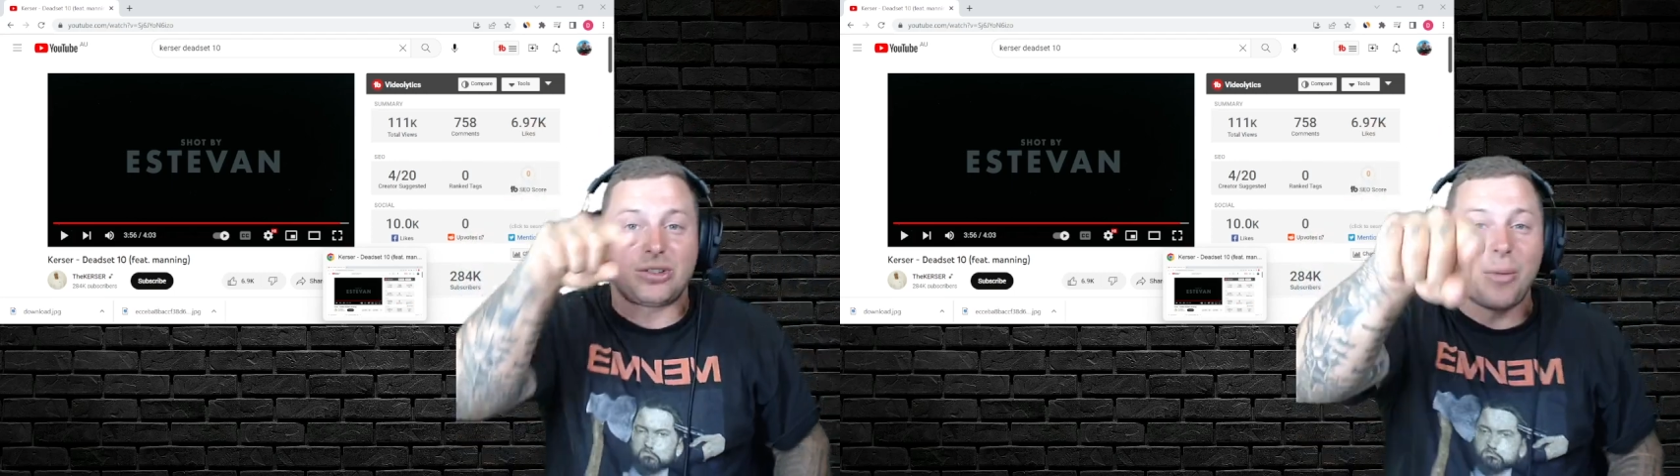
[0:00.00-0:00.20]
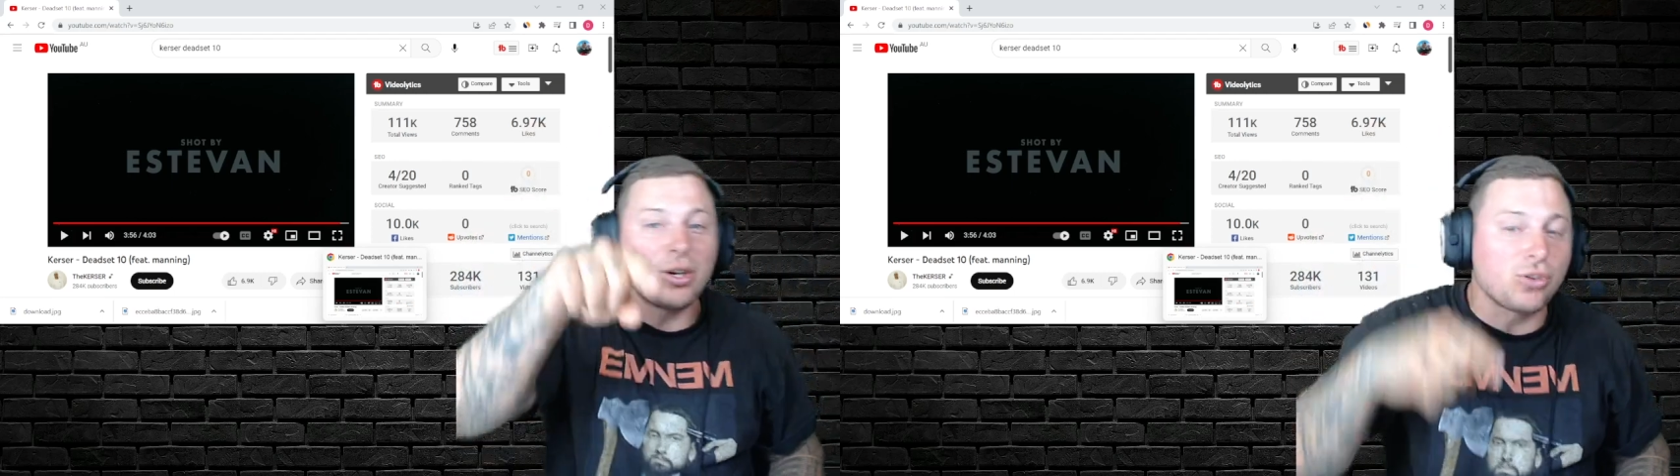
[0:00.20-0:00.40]

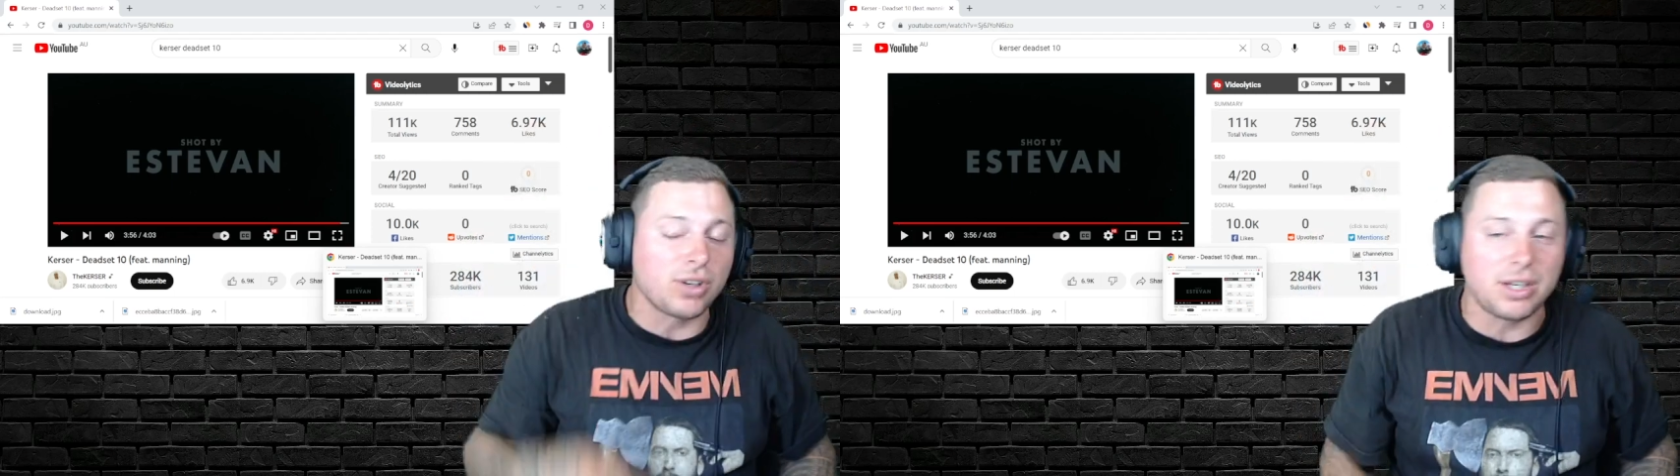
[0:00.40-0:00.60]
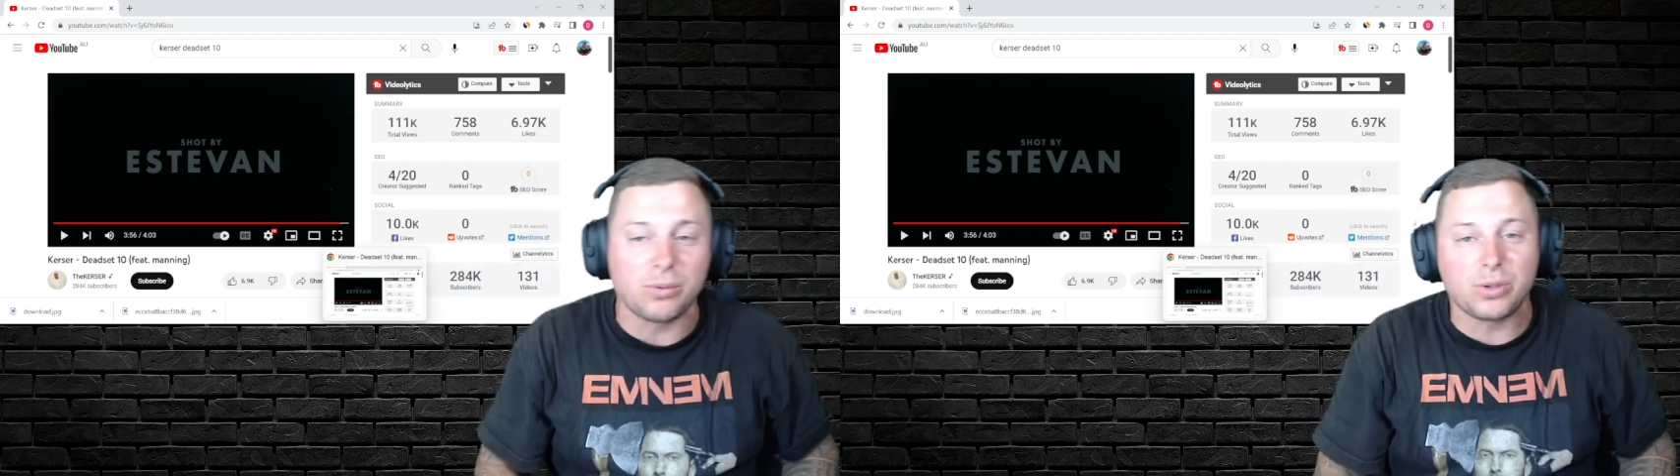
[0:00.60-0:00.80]
Don't be
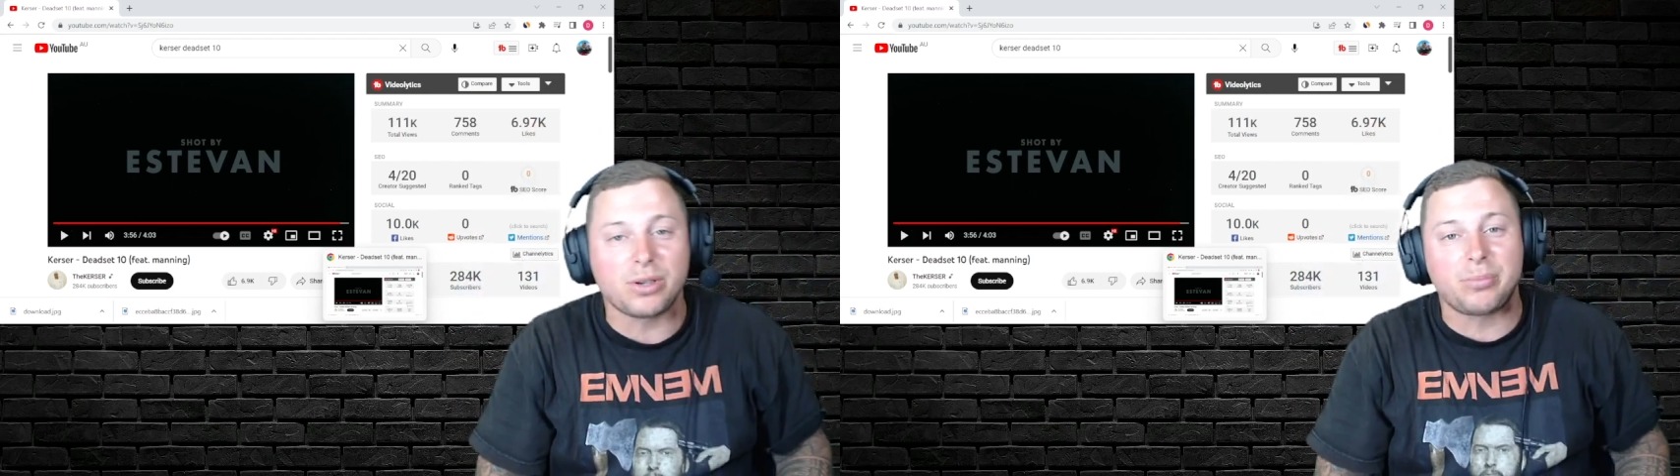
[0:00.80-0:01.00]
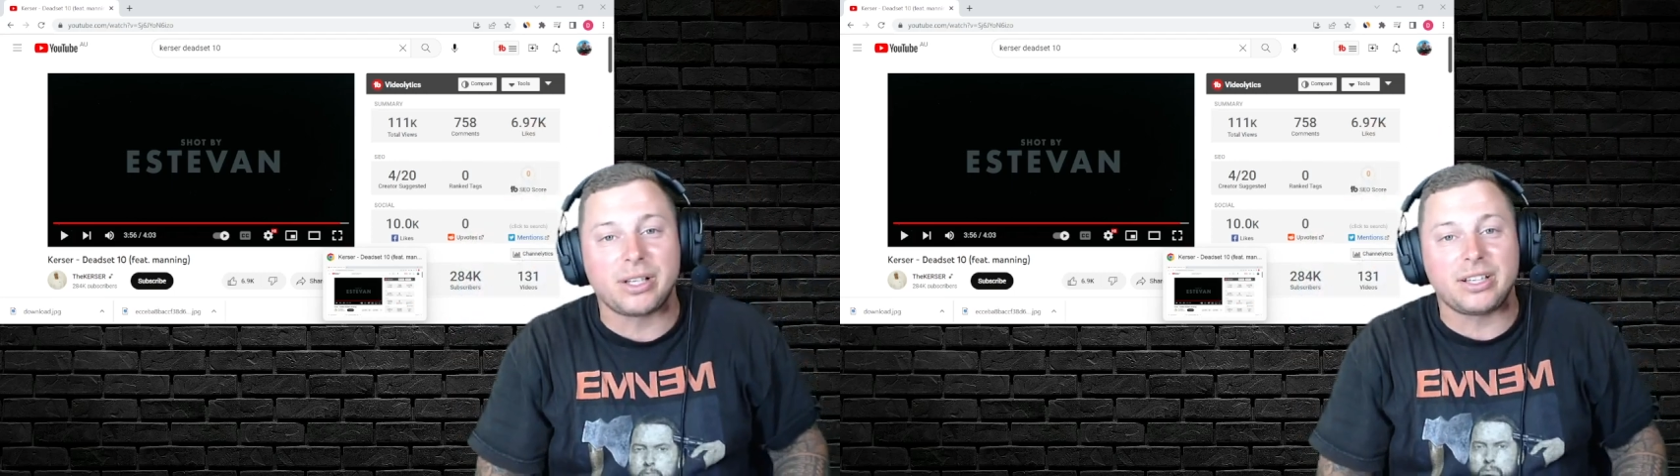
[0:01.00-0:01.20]
greedy with
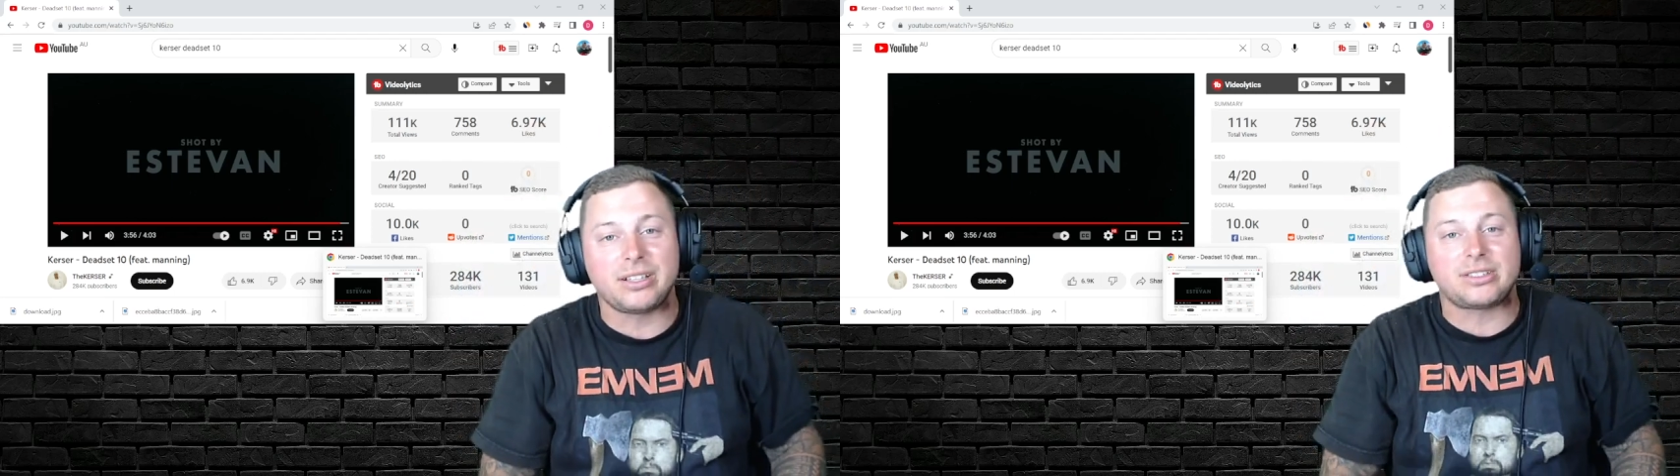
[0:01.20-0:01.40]
your bloody